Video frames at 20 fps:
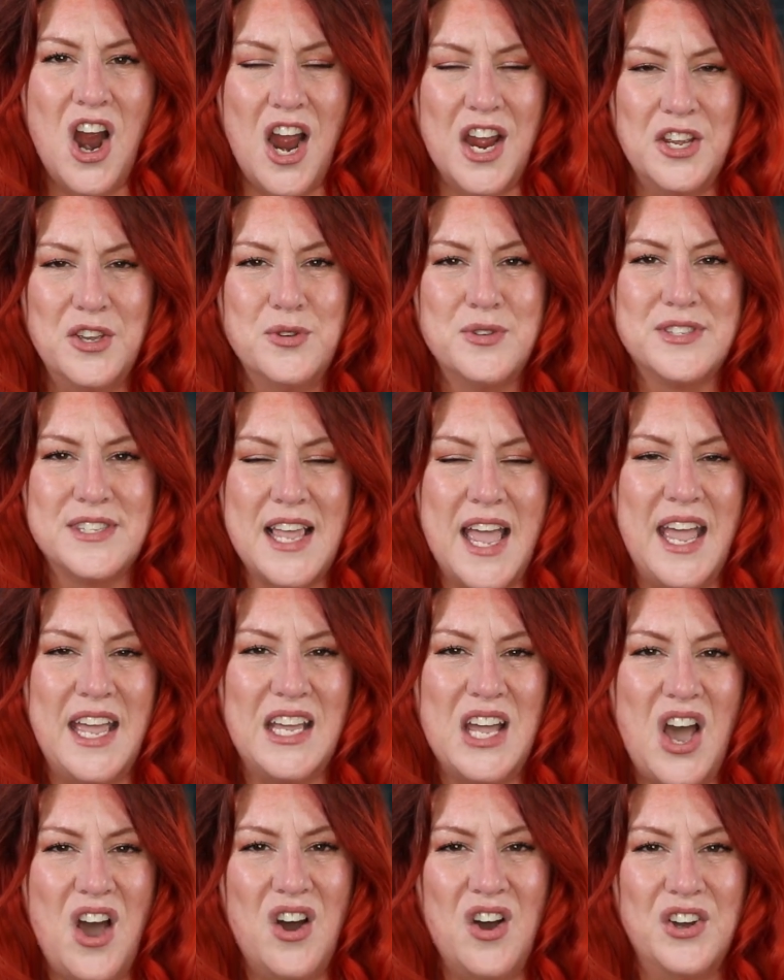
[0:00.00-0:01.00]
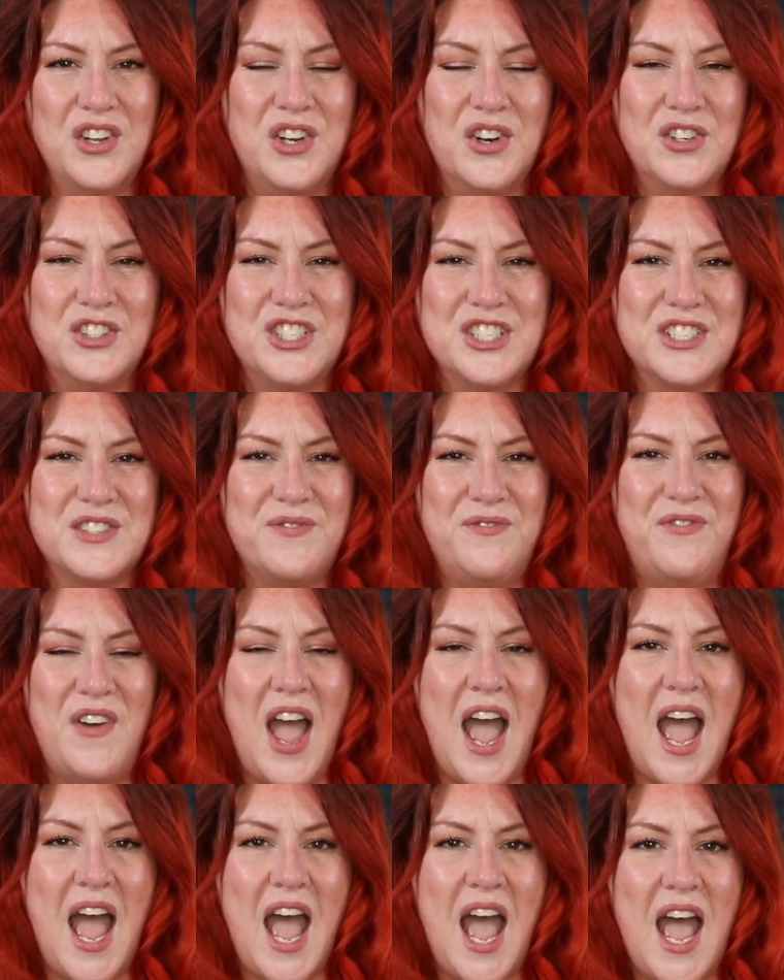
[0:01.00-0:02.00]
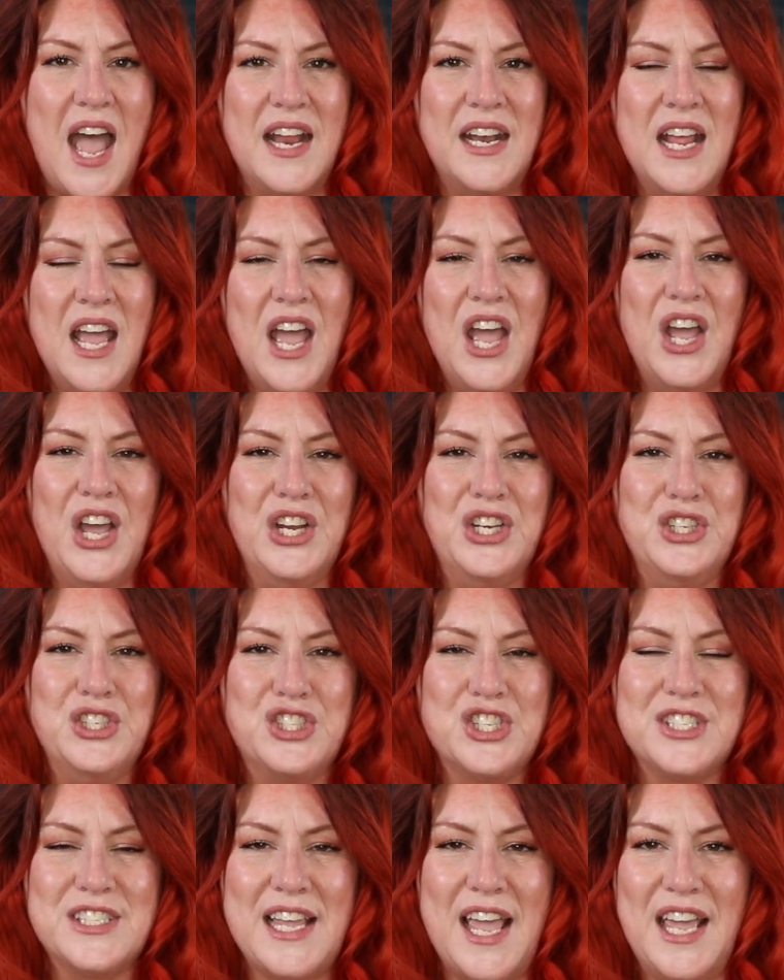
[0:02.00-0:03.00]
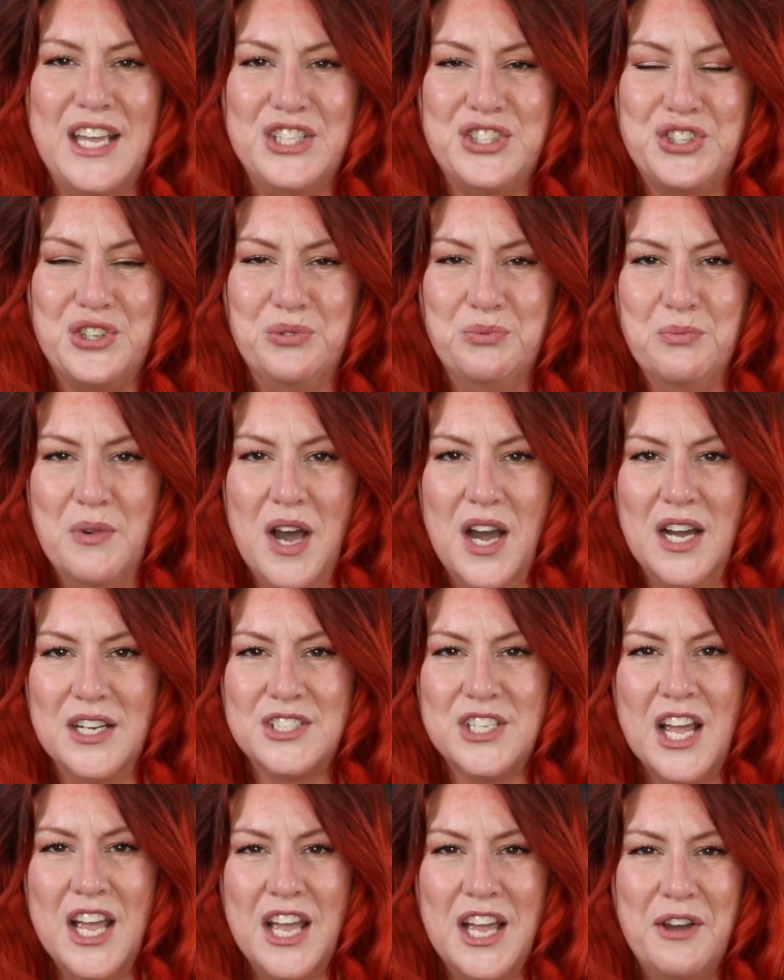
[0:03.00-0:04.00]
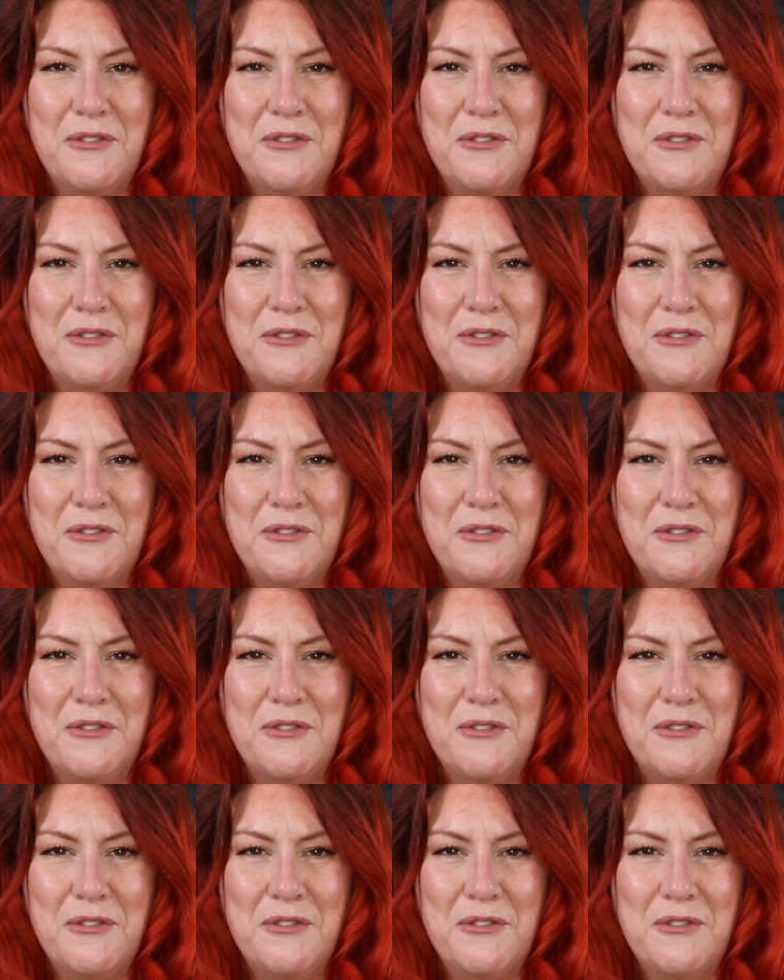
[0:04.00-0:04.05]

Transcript: Are you saying, oh, you're just fat and you just ate too much?